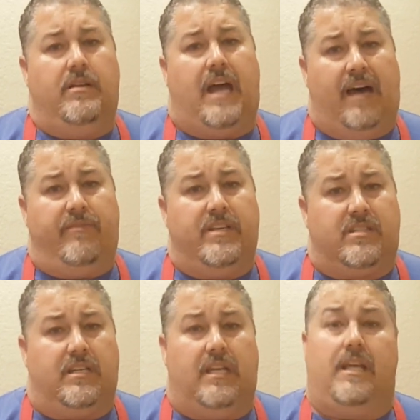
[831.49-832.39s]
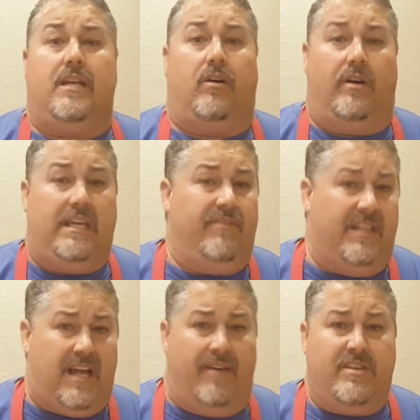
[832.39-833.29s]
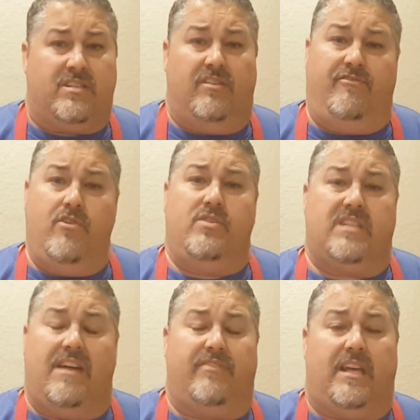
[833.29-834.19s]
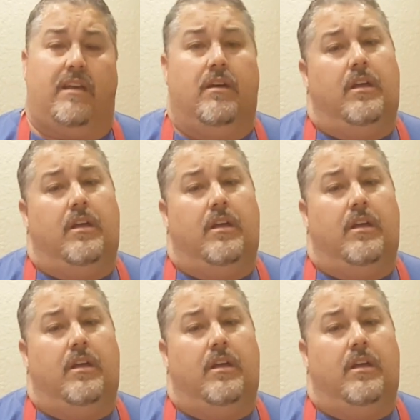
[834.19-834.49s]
novice and even novice to food safety.